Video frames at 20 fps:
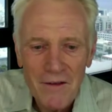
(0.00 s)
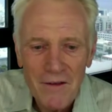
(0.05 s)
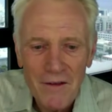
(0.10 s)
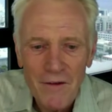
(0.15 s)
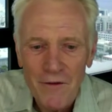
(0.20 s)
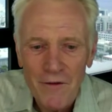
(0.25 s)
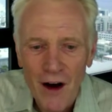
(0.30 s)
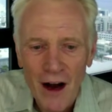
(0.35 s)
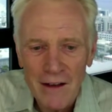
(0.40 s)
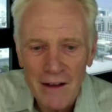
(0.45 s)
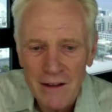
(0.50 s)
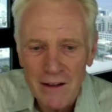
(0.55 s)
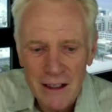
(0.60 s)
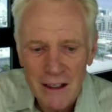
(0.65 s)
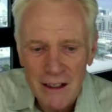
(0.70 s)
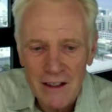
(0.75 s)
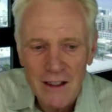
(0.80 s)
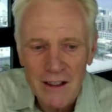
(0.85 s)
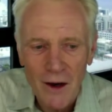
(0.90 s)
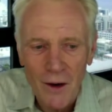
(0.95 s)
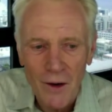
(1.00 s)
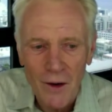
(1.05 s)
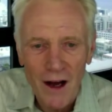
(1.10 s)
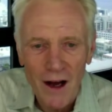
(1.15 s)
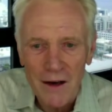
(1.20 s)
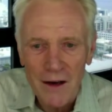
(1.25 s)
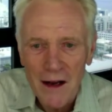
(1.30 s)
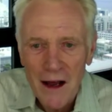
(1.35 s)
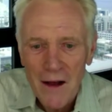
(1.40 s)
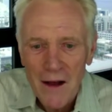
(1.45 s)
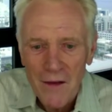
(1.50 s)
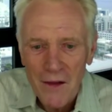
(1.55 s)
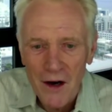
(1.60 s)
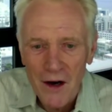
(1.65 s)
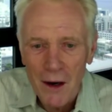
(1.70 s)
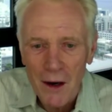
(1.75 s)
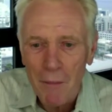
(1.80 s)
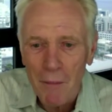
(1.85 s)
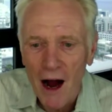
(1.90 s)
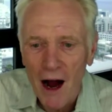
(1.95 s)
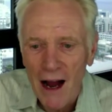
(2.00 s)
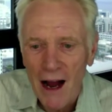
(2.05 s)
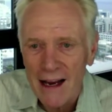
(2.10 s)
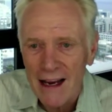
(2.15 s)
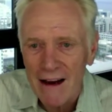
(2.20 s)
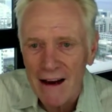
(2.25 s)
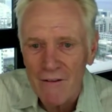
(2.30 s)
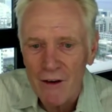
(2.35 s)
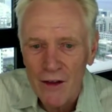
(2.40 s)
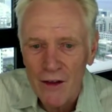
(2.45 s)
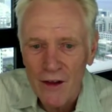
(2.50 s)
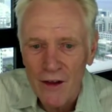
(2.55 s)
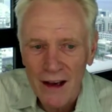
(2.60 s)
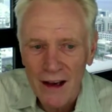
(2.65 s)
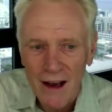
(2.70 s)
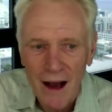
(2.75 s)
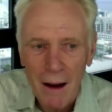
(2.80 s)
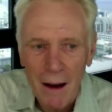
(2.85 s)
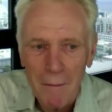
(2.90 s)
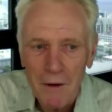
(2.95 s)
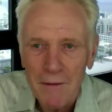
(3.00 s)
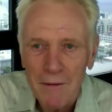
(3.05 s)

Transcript: funds and so on that are buying everything up.